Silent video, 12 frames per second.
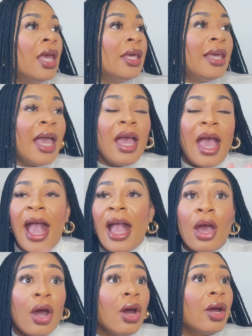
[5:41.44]
get
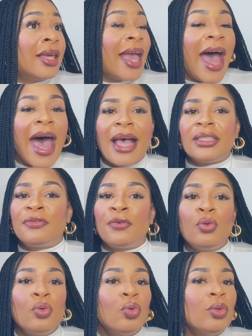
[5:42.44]
hair, gas,
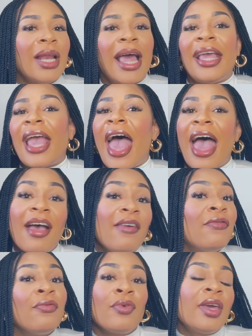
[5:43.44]
food,
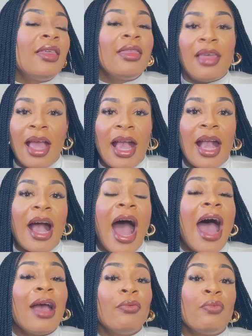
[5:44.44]
everything,
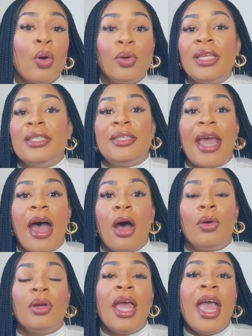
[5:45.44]
I wrote it down.
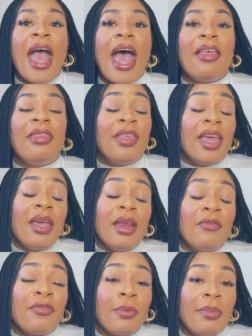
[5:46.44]
And then
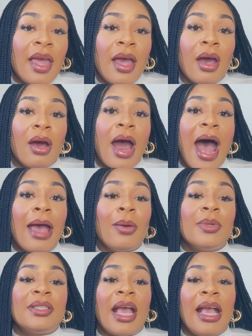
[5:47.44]
from there, I
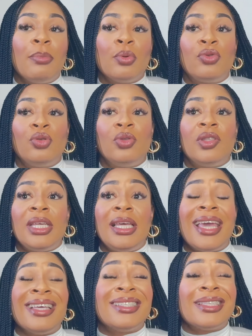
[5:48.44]
was able to see
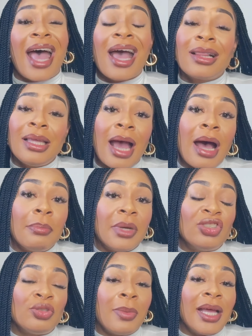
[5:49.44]
exactly how
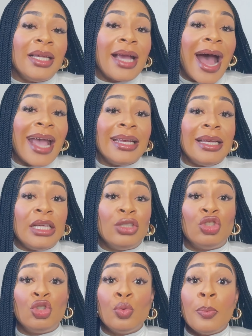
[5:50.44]
much money I need
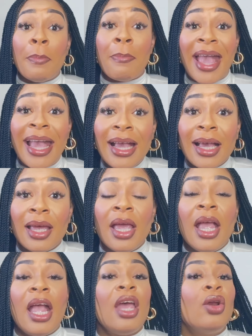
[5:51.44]
to make
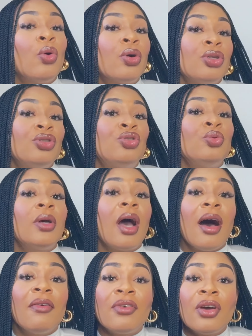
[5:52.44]
in order to
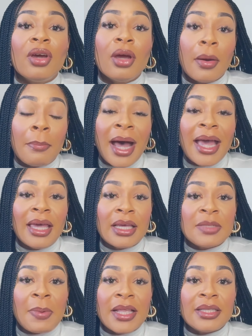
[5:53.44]
cover my
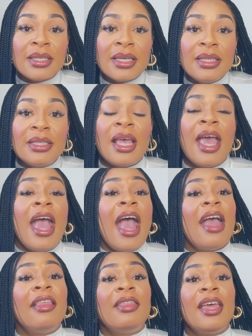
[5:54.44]
expenses.
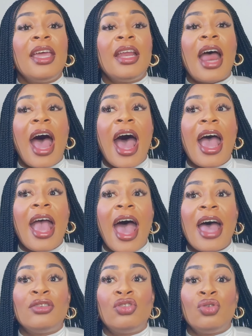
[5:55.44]
And then I
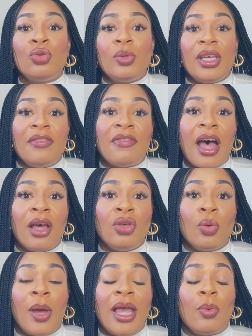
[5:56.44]
had to
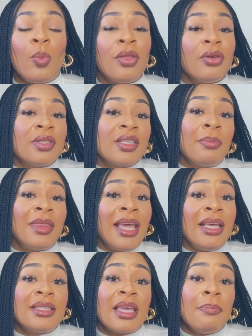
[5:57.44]
evaluate whether some
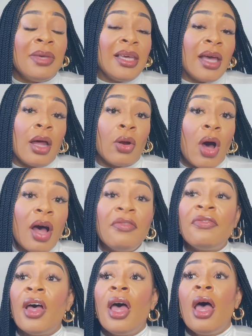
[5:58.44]
things can be cut
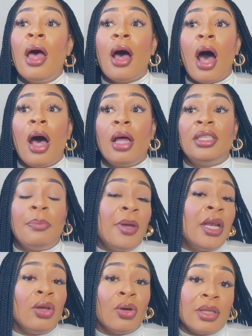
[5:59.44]
off,
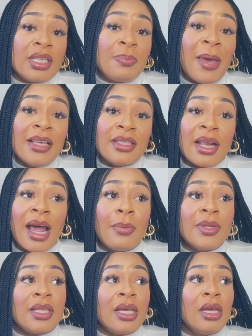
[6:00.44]
depending on the space that I
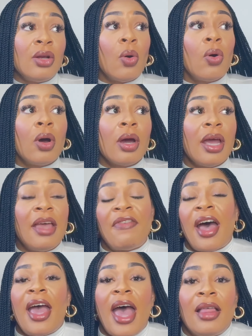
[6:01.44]
was in, or if
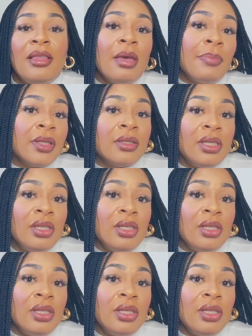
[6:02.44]
I had the ability